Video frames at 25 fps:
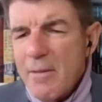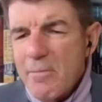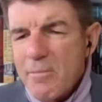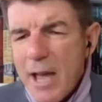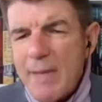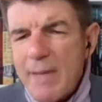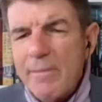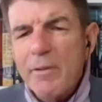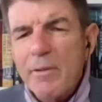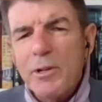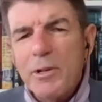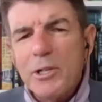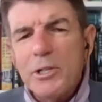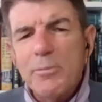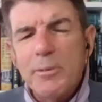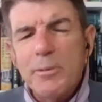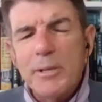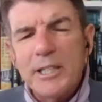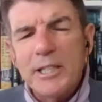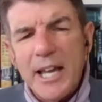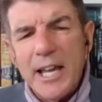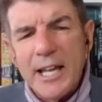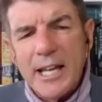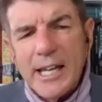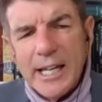Maybe we should
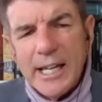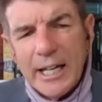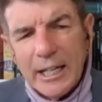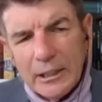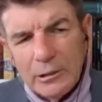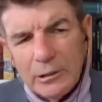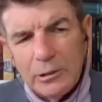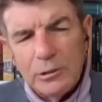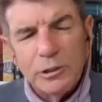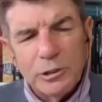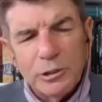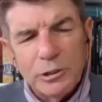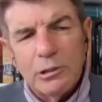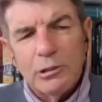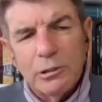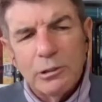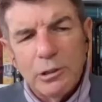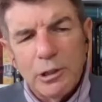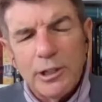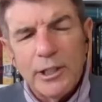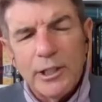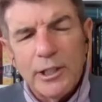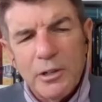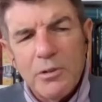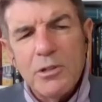be taking a closer
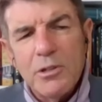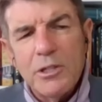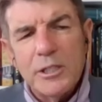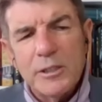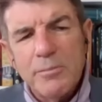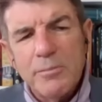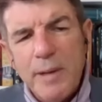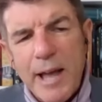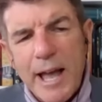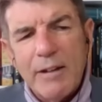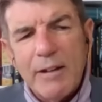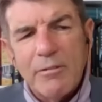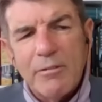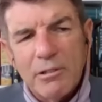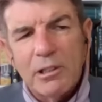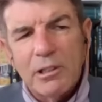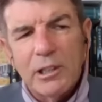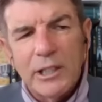look at who this man